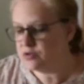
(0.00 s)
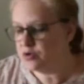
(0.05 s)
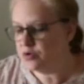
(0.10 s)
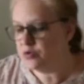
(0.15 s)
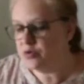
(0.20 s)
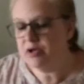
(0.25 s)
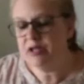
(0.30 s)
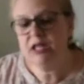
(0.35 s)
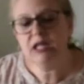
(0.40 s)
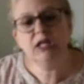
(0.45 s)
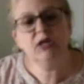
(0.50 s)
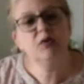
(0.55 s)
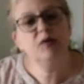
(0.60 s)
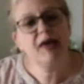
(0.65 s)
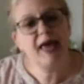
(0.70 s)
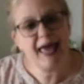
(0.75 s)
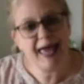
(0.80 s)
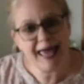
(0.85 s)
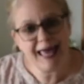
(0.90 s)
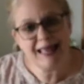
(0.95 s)
or acrylic, you
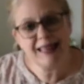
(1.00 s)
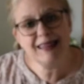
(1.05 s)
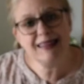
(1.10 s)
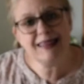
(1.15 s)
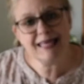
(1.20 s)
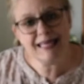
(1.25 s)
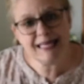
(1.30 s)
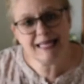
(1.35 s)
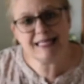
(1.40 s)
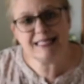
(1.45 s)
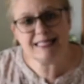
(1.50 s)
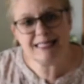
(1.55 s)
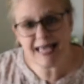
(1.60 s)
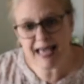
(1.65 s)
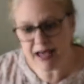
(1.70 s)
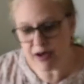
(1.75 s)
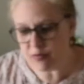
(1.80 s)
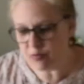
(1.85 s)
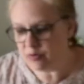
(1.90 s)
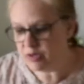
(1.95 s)
can thin it
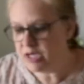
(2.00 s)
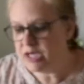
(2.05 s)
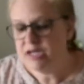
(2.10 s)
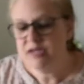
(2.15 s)
down.